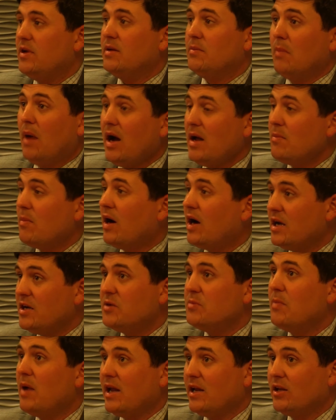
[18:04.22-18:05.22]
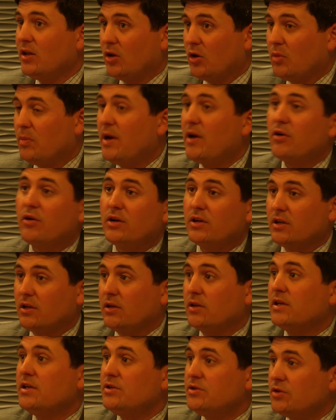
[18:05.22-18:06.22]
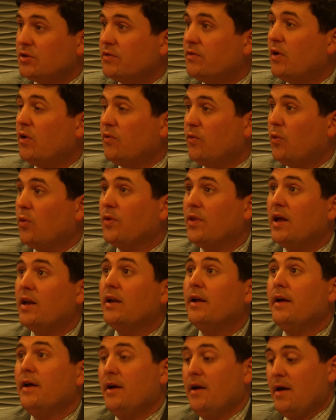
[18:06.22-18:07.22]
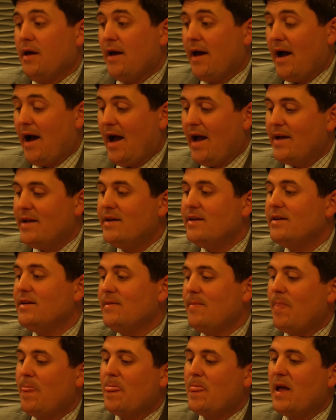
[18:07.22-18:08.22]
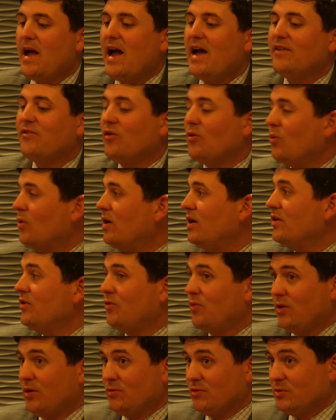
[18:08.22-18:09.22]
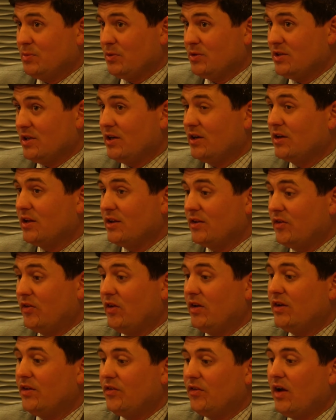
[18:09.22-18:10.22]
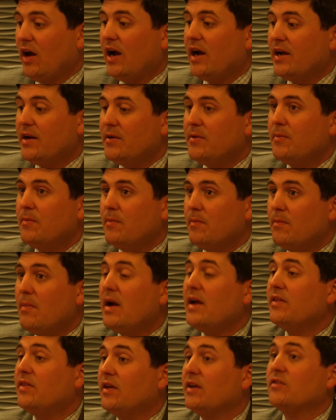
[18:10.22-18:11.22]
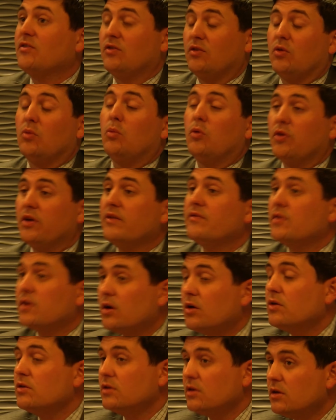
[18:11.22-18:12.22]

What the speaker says: in my mind made it a little better and a little easier to vote for, that as it was when it was presented on the Senate side, made things a little more difficult.